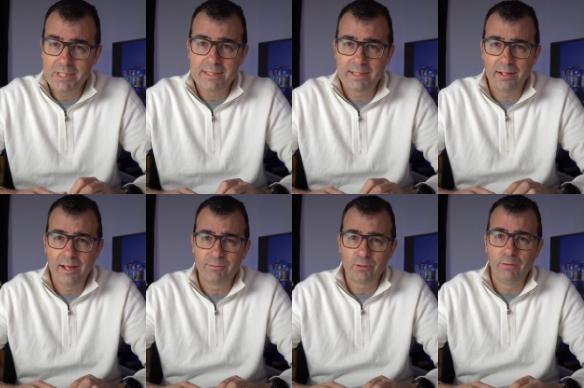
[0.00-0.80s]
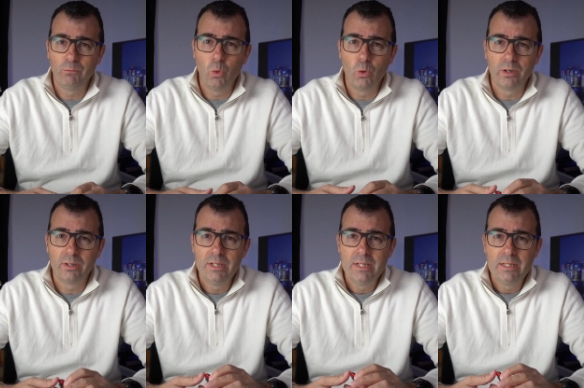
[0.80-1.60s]
detail after I've worn
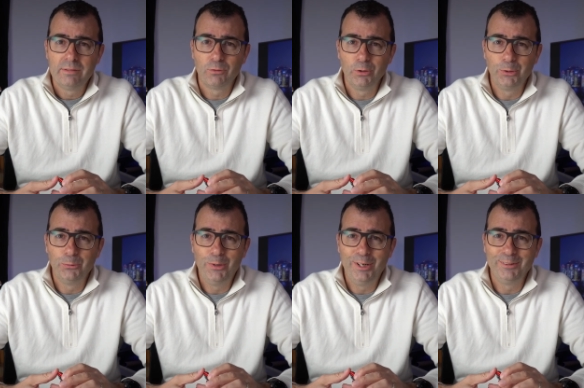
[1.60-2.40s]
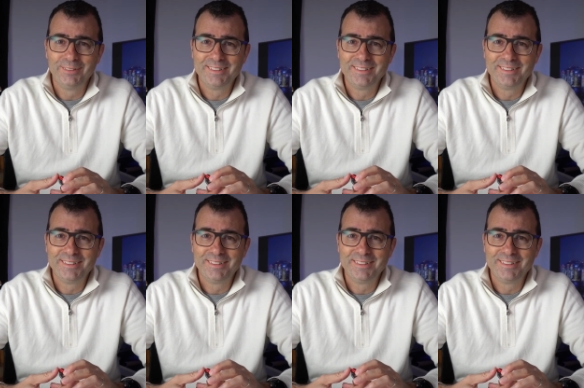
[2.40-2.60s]
it for a little while.